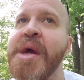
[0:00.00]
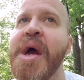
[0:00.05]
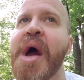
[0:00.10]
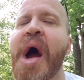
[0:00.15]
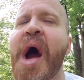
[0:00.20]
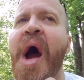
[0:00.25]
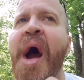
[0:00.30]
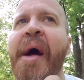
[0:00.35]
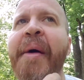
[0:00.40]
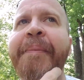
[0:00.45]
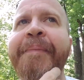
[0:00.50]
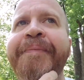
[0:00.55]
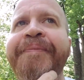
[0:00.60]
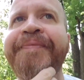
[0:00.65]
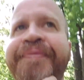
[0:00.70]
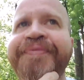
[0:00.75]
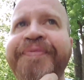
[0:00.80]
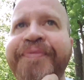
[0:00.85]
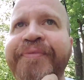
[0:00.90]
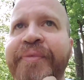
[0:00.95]

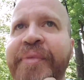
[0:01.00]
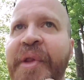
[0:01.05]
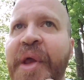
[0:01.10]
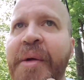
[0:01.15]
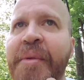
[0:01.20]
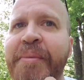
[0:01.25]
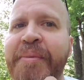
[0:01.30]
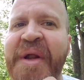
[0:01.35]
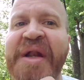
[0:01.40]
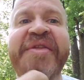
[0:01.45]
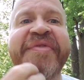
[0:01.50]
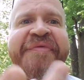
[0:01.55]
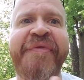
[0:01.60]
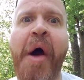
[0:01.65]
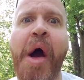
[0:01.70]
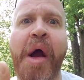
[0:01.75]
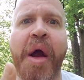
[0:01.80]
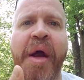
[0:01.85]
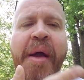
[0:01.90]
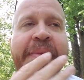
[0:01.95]
But it's
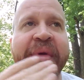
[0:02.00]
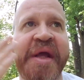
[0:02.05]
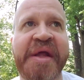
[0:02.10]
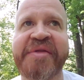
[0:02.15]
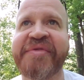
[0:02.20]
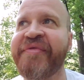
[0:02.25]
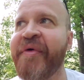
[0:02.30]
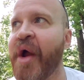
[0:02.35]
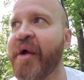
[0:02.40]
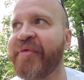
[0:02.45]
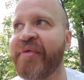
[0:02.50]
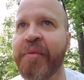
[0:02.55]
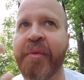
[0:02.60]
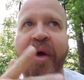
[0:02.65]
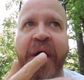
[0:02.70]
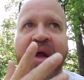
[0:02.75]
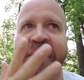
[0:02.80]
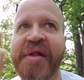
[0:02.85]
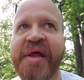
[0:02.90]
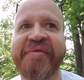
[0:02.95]
far. I mean, it's far from where
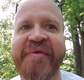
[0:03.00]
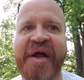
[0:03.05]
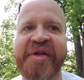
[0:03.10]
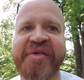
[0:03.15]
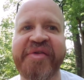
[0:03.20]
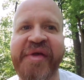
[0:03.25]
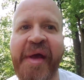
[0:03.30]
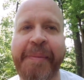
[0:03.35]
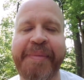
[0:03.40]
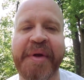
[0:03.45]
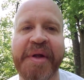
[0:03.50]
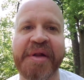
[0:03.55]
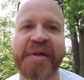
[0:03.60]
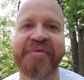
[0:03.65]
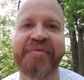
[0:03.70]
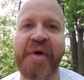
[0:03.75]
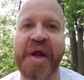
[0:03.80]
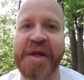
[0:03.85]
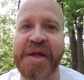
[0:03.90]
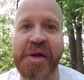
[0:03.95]
I live. I just happen to live
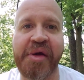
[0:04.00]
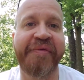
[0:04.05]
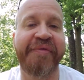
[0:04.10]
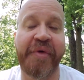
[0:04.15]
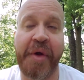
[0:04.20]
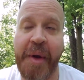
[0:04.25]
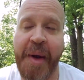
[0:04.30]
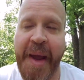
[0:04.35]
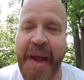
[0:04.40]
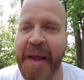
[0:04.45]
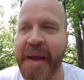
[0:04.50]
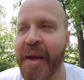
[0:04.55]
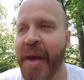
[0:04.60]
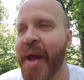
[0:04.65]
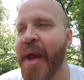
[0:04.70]
right near a freeway.